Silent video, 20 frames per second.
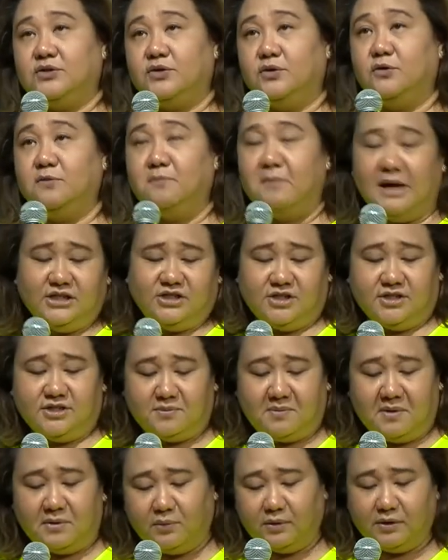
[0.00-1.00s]
So
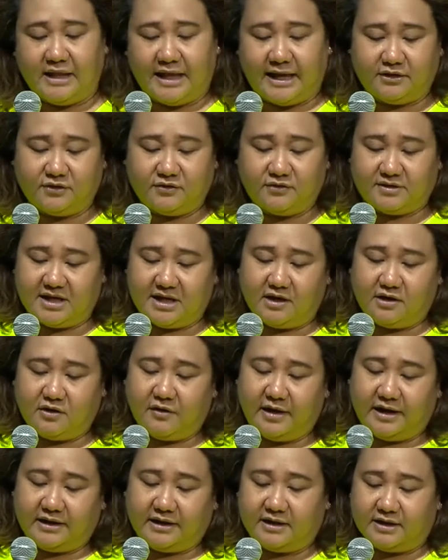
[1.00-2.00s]
much as we would like to
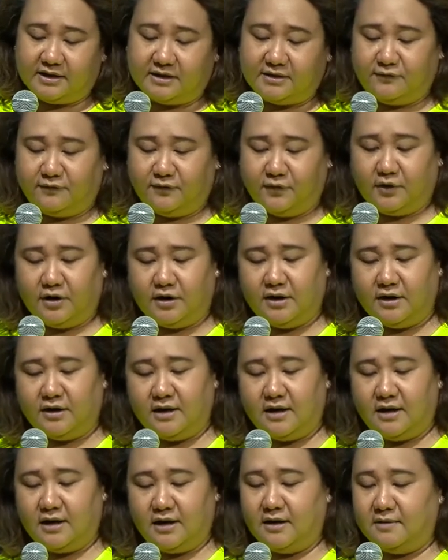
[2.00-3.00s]
take credit
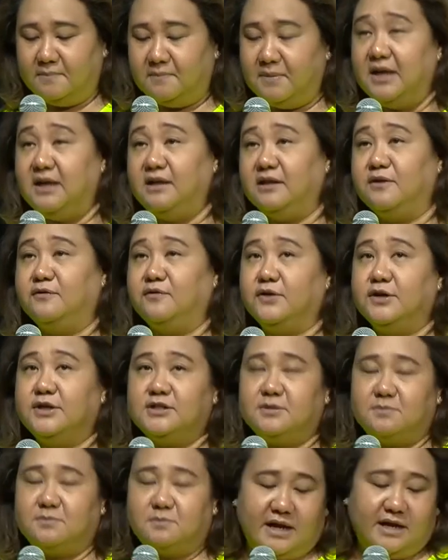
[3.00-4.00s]
for being the
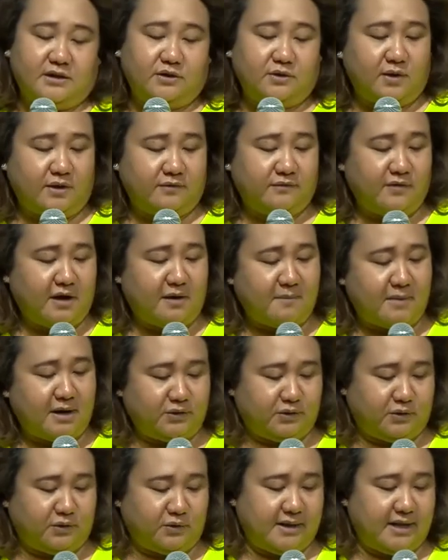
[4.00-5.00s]
first brand to have
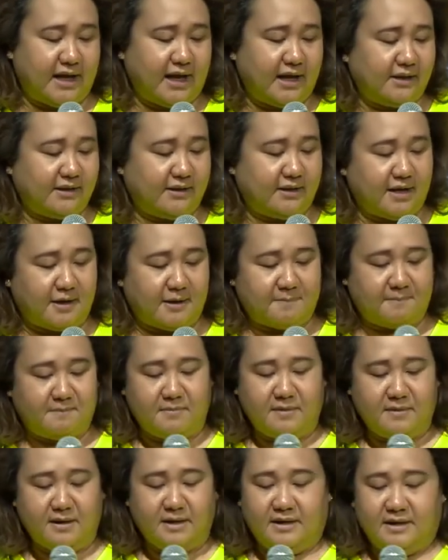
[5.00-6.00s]
come out with
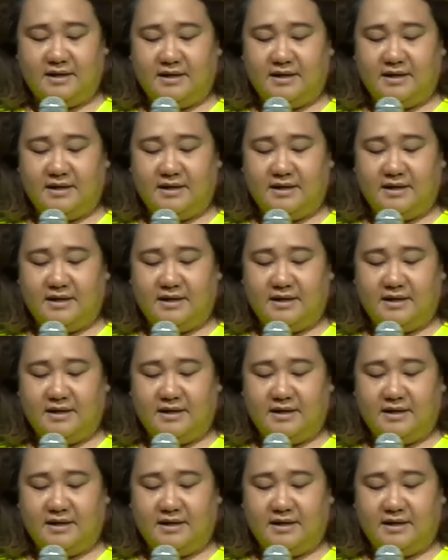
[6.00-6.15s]
Aldab,